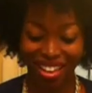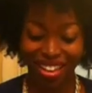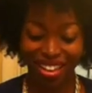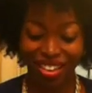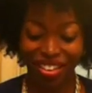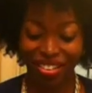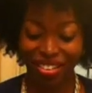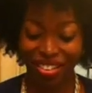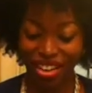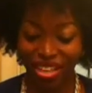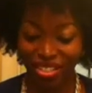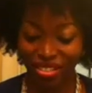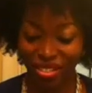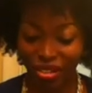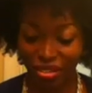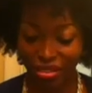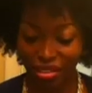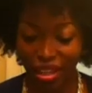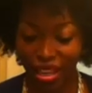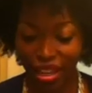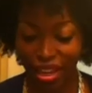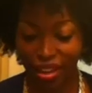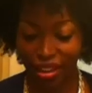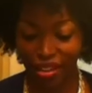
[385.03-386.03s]
you guys are gonna
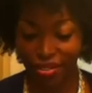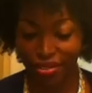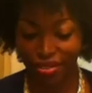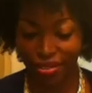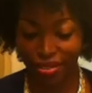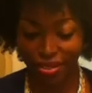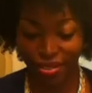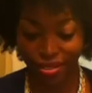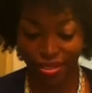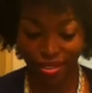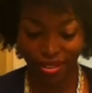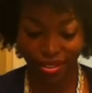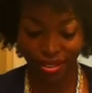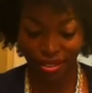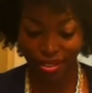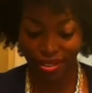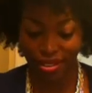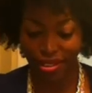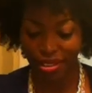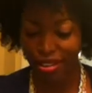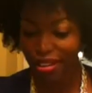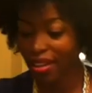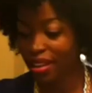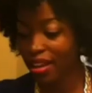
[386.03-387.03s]
laugh.
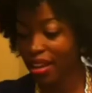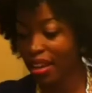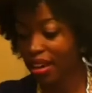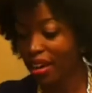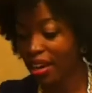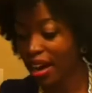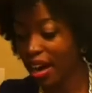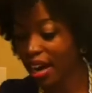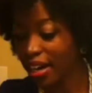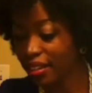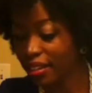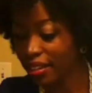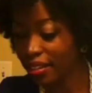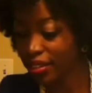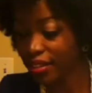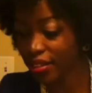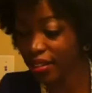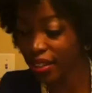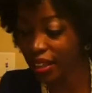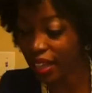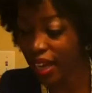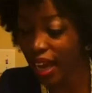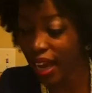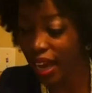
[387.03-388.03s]
I
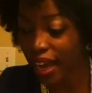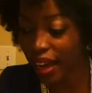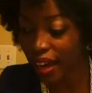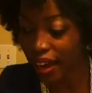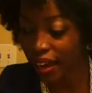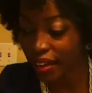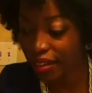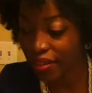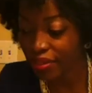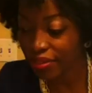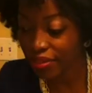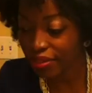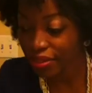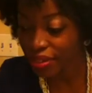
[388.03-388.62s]
literally have